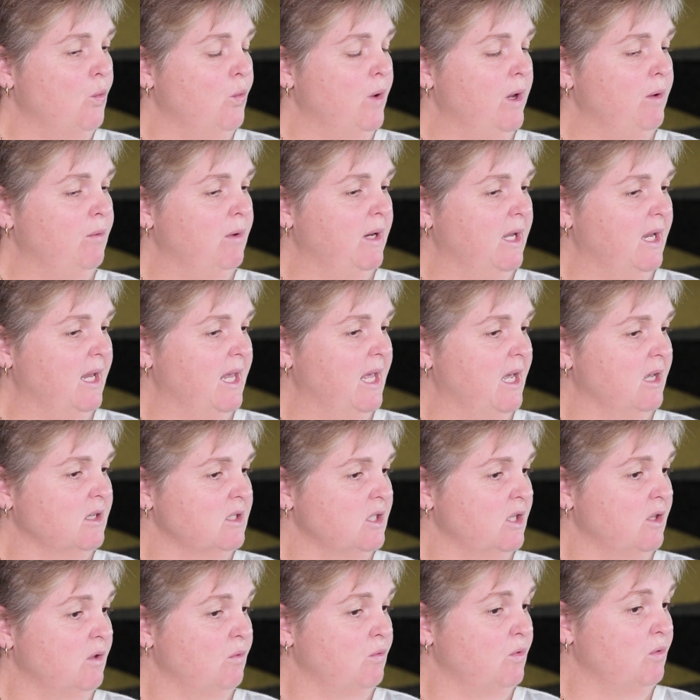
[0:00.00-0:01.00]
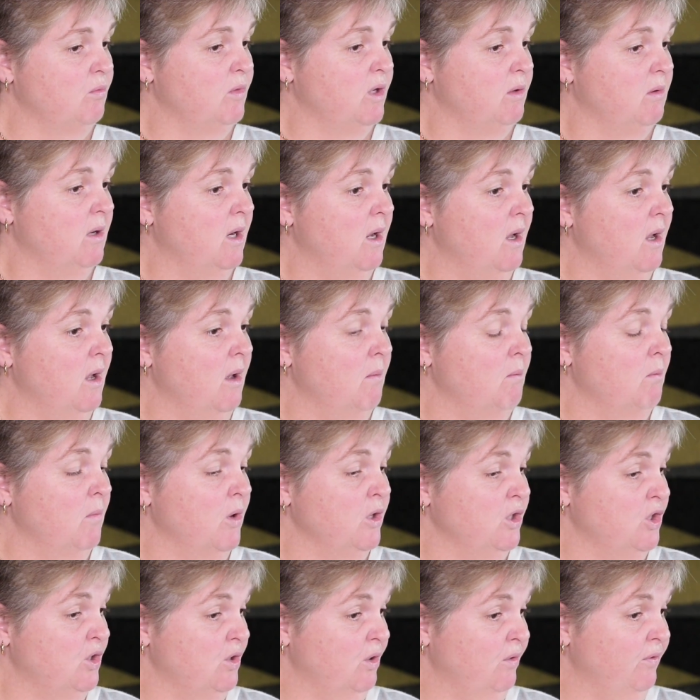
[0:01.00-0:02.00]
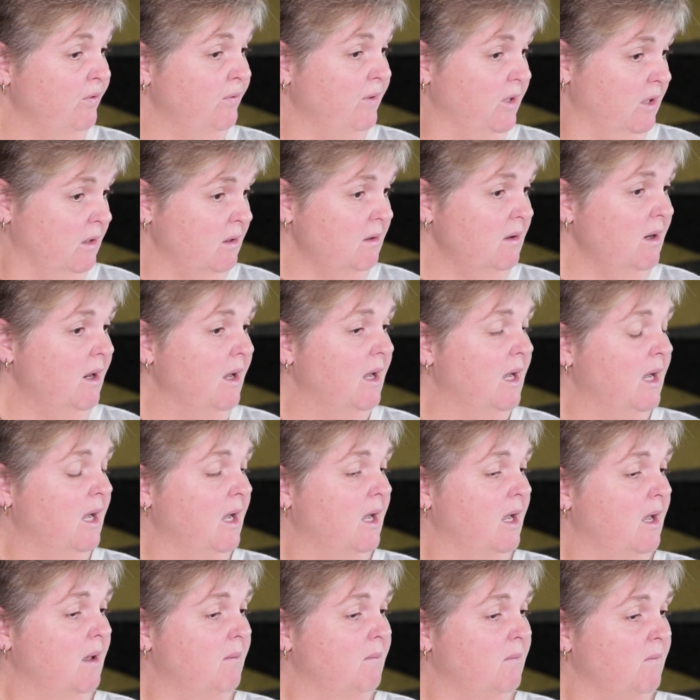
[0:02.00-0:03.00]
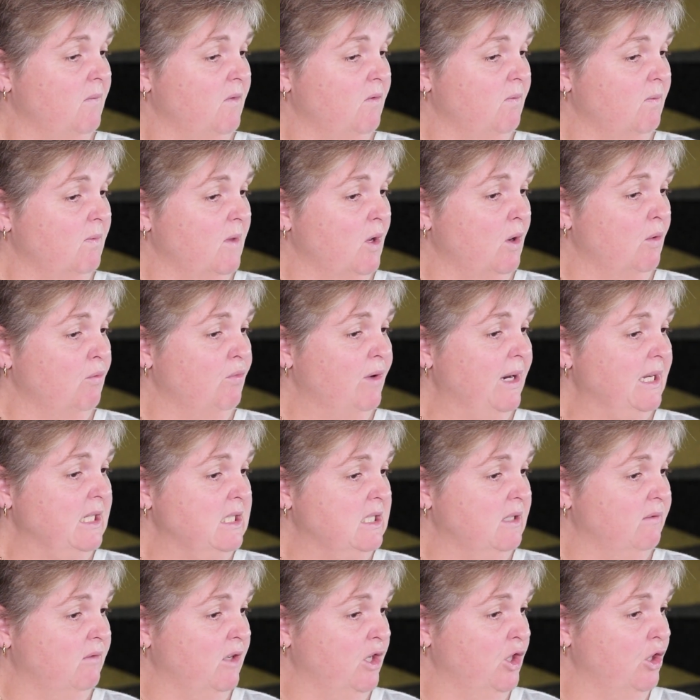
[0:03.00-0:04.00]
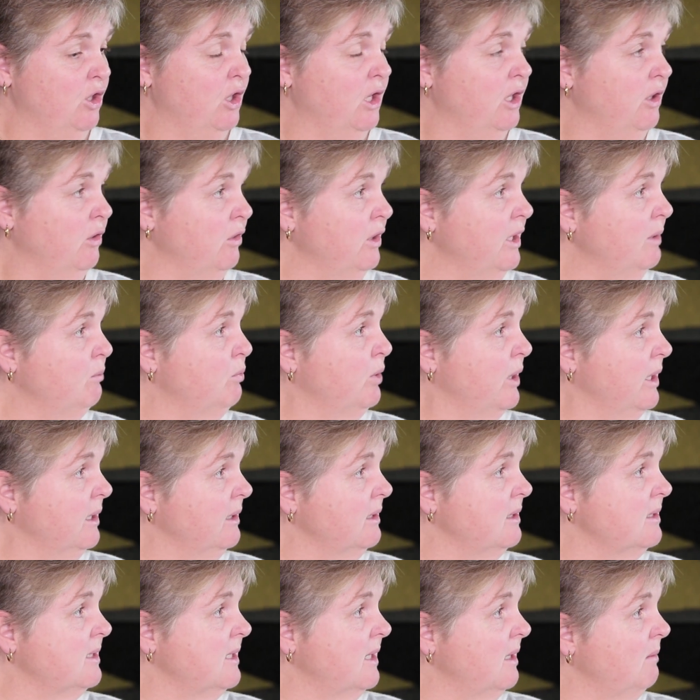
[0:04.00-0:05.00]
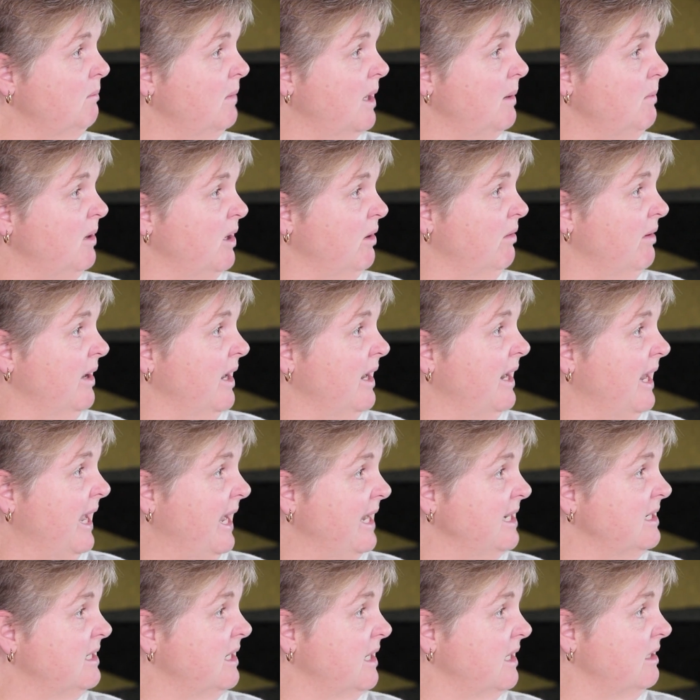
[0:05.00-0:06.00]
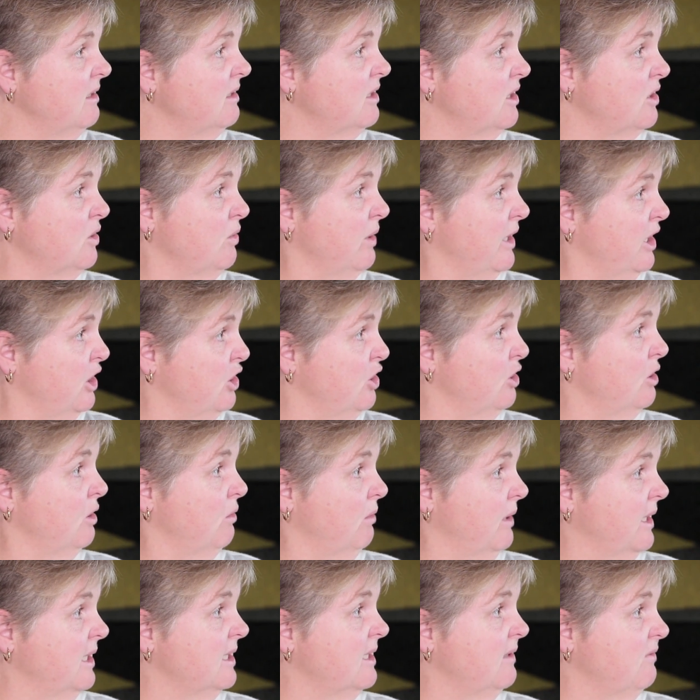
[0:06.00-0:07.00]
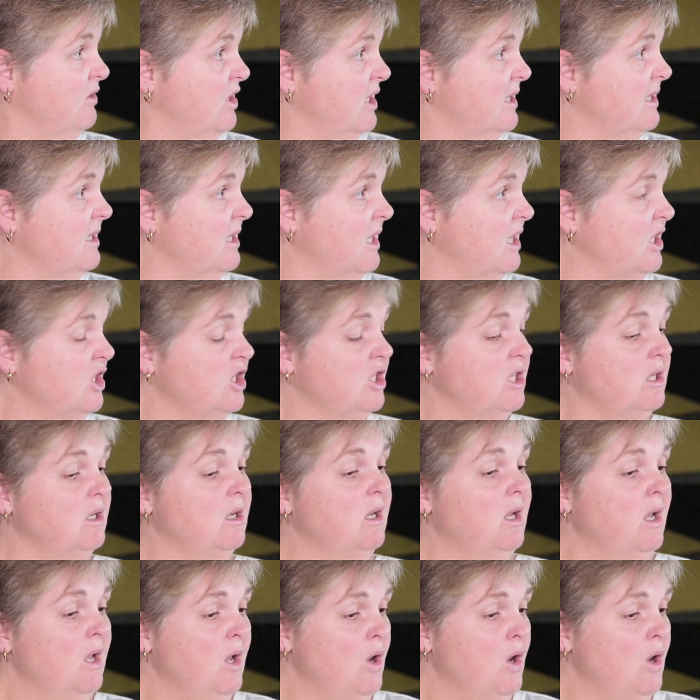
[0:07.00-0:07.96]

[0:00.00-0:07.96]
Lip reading: we would encounter the woman most often relatively early on in pregnancy, maybe around 18 to 22 weeks of gestation,